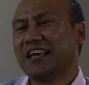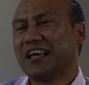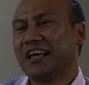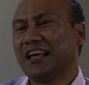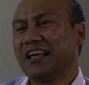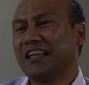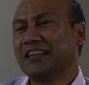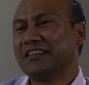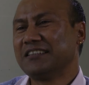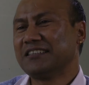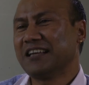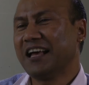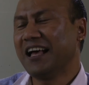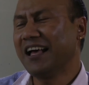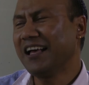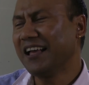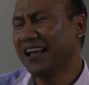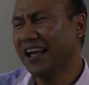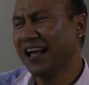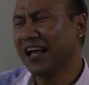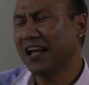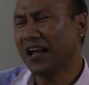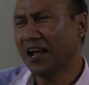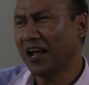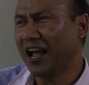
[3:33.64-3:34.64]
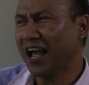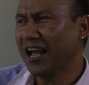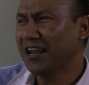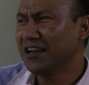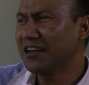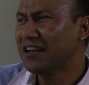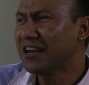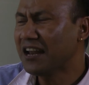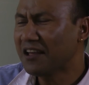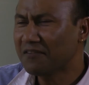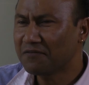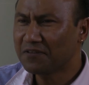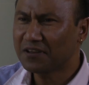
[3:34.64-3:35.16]
And I
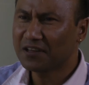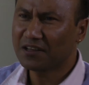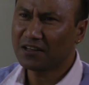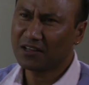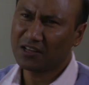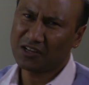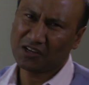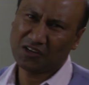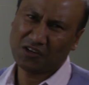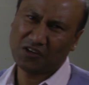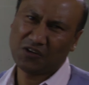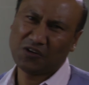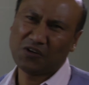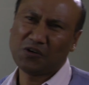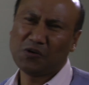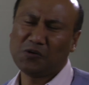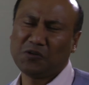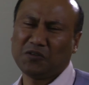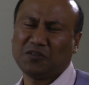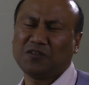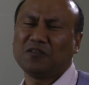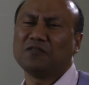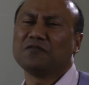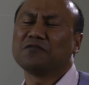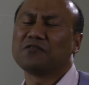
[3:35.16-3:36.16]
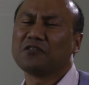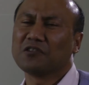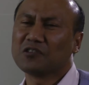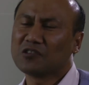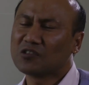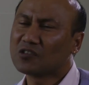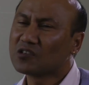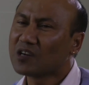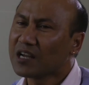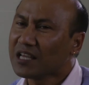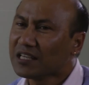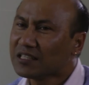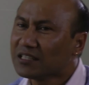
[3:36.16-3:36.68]
never got
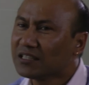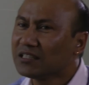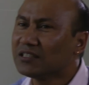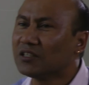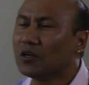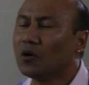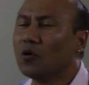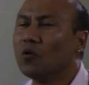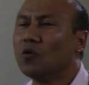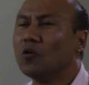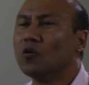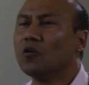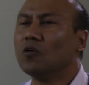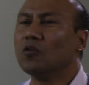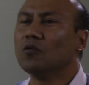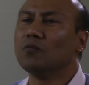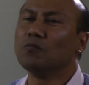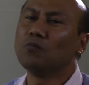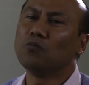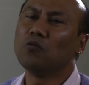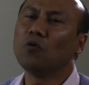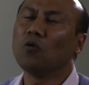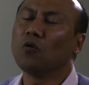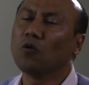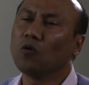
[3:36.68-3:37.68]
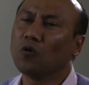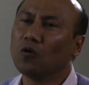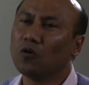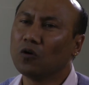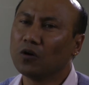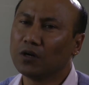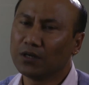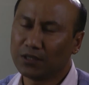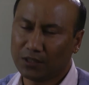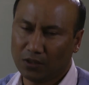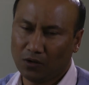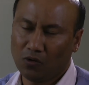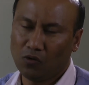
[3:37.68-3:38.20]
frustrated or
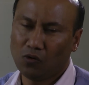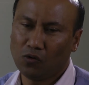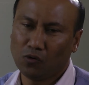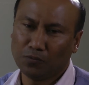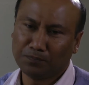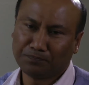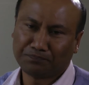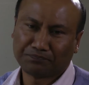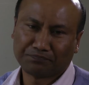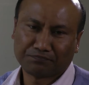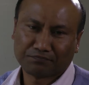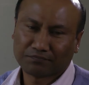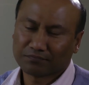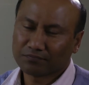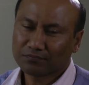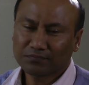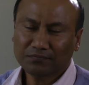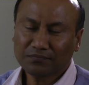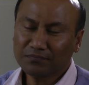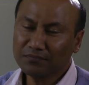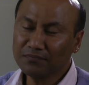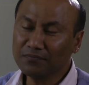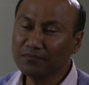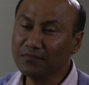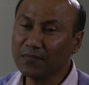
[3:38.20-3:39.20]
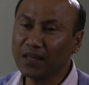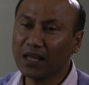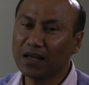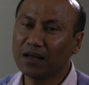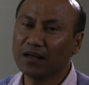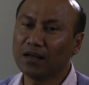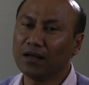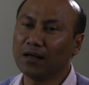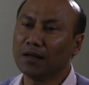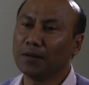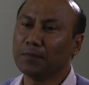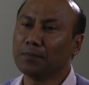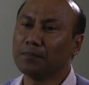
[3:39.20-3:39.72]
bored or
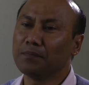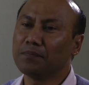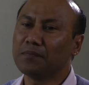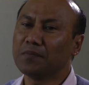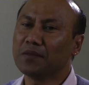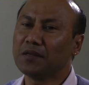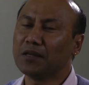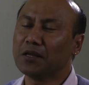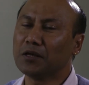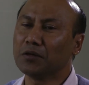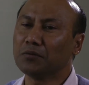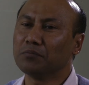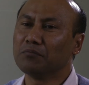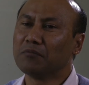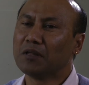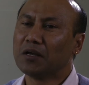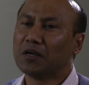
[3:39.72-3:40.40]
never